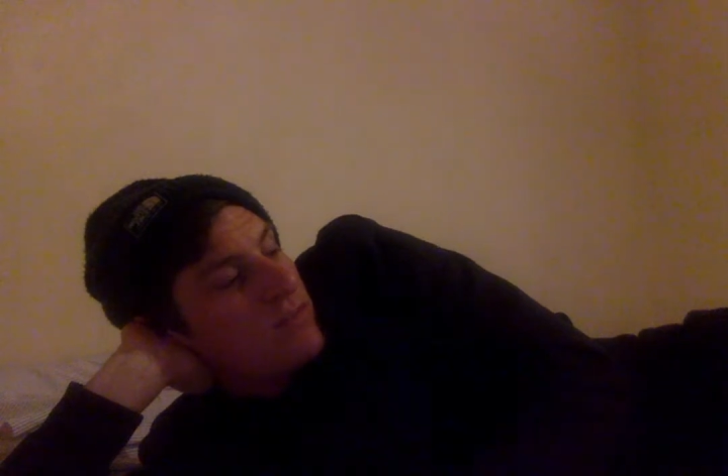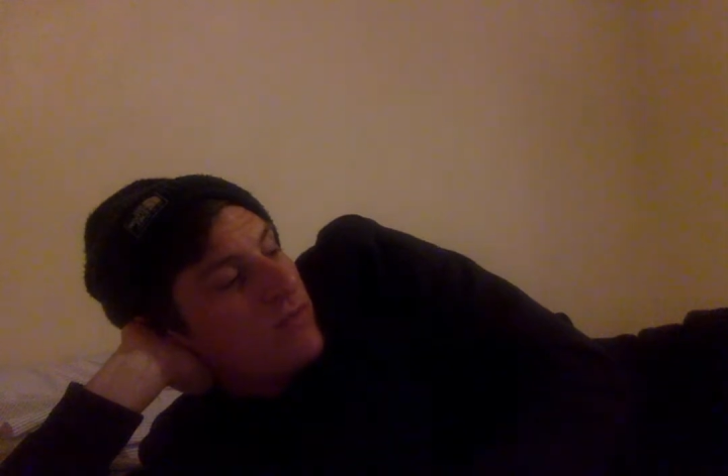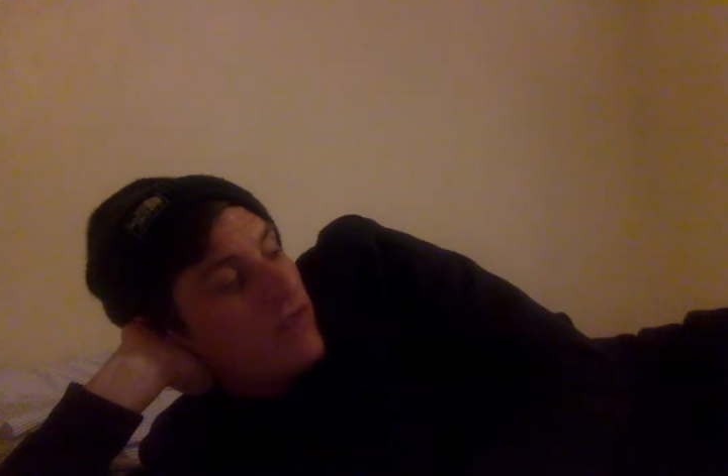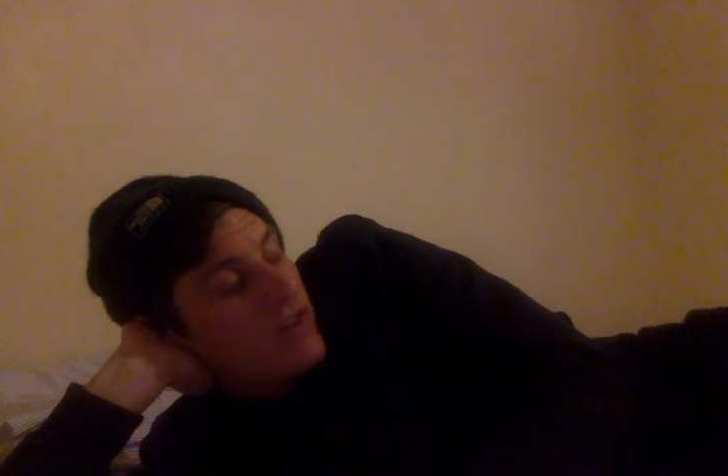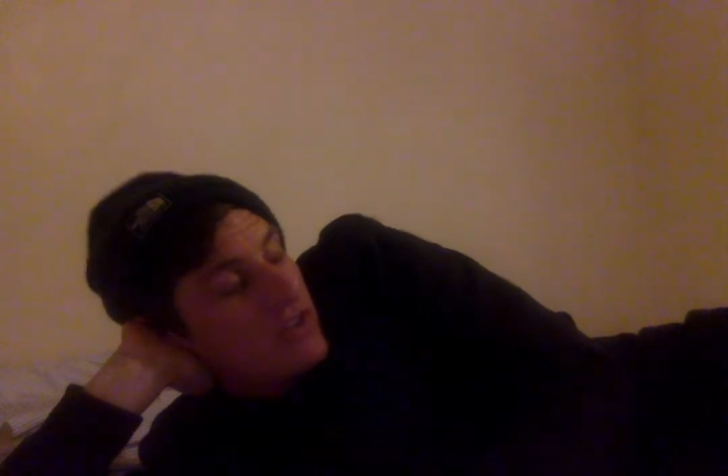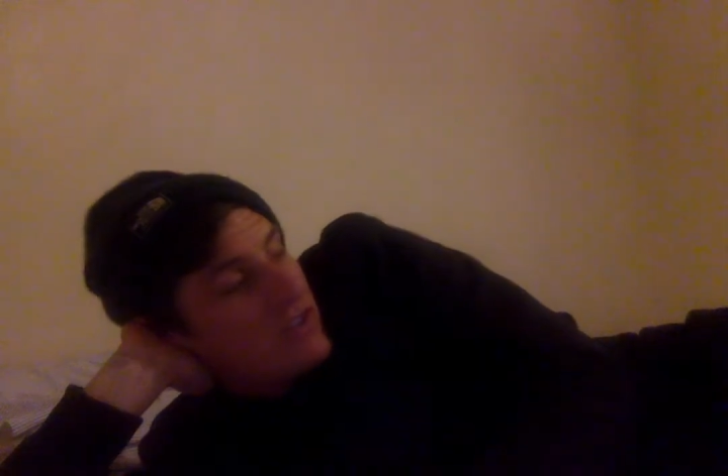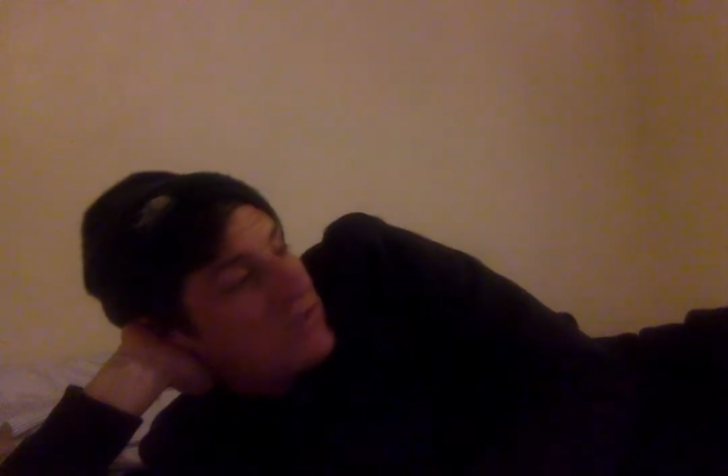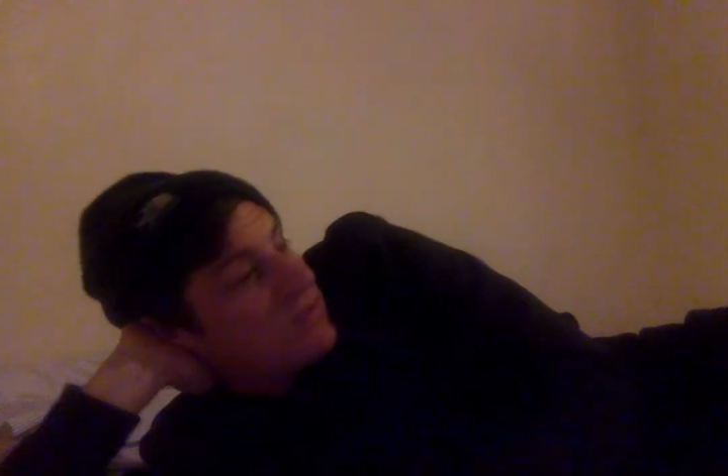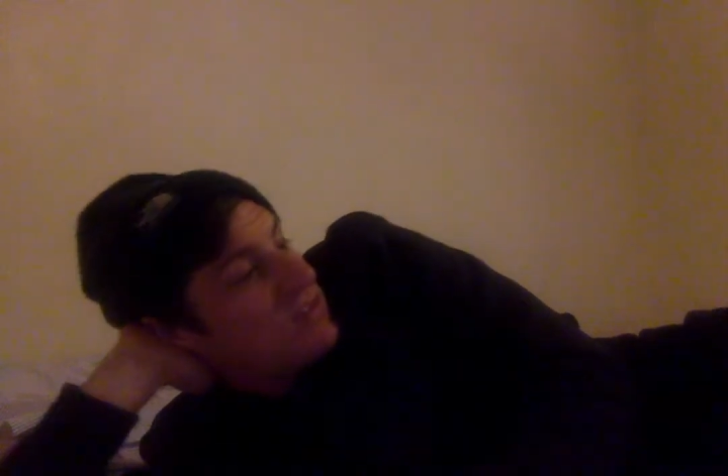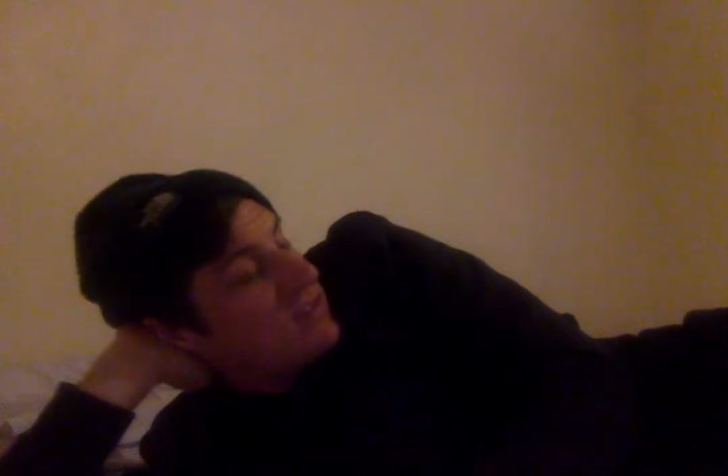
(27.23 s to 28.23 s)
Preacher's,
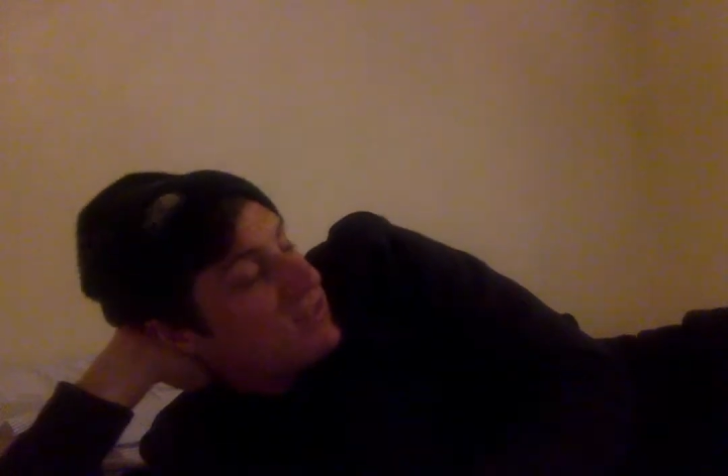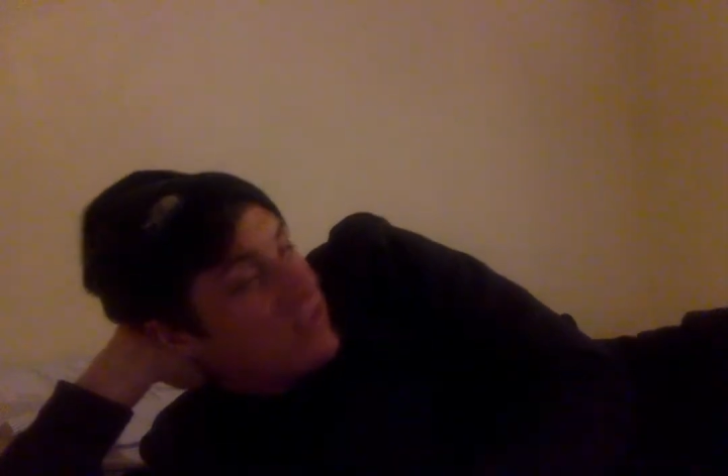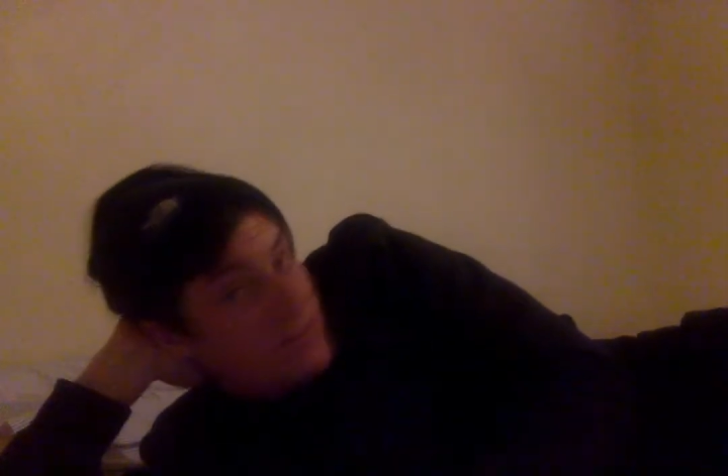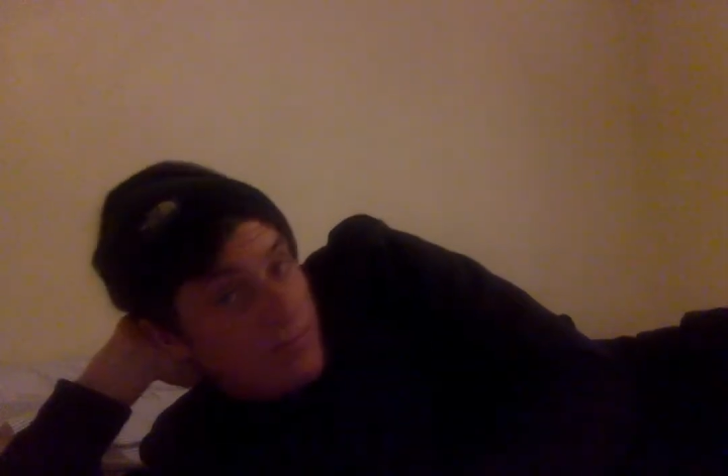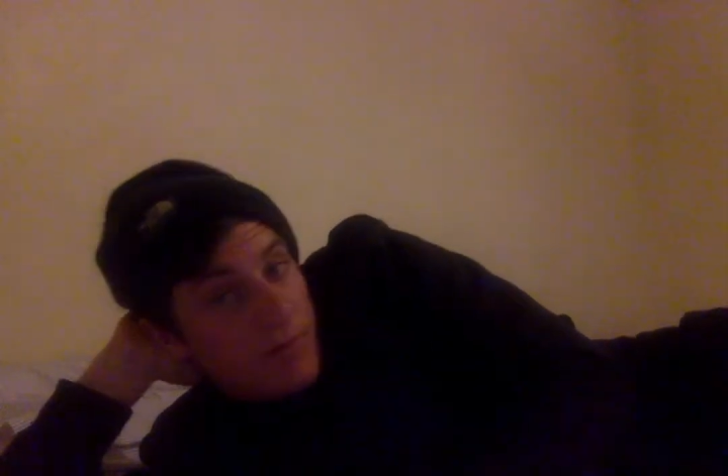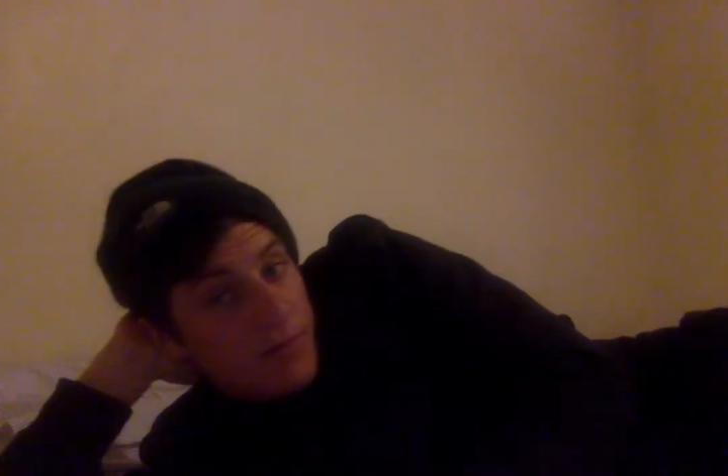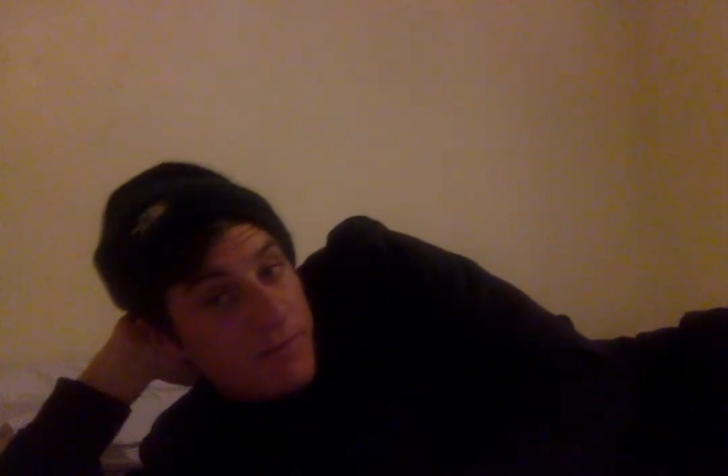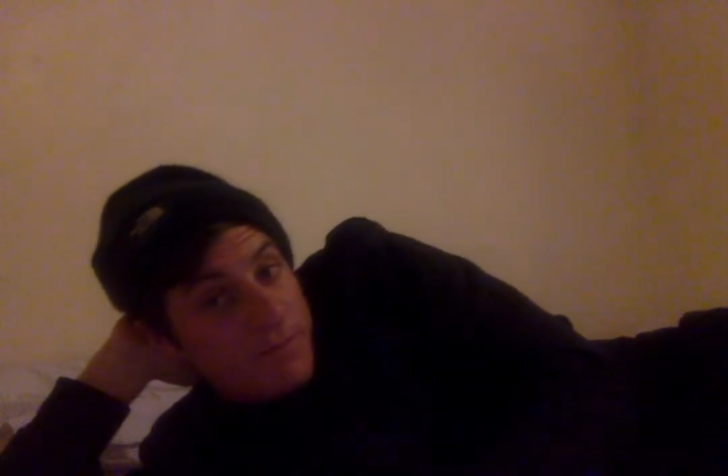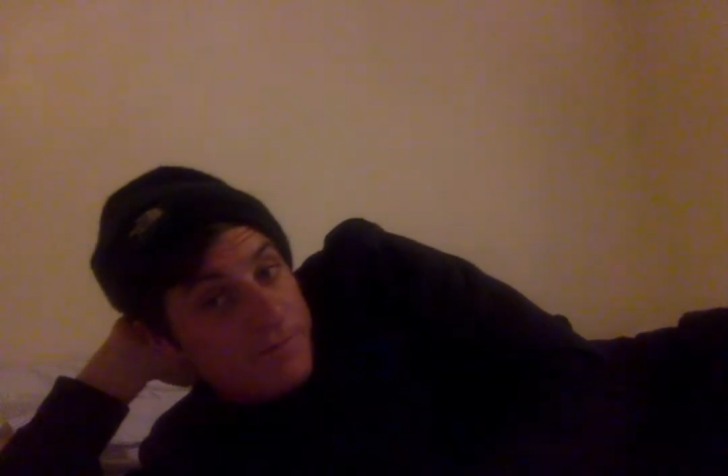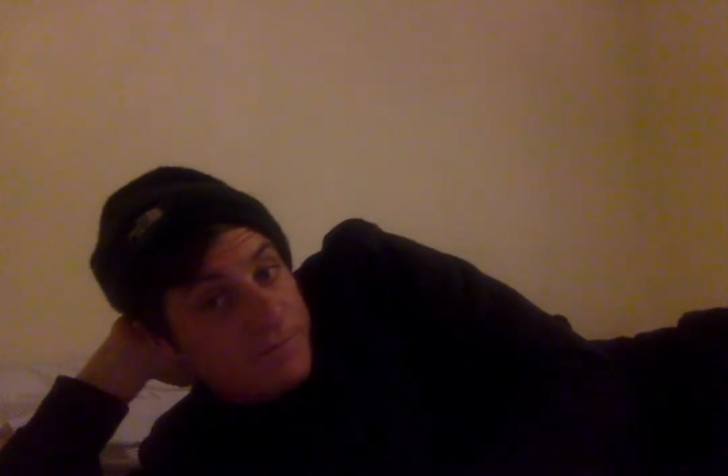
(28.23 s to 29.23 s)
which is a nice pub with a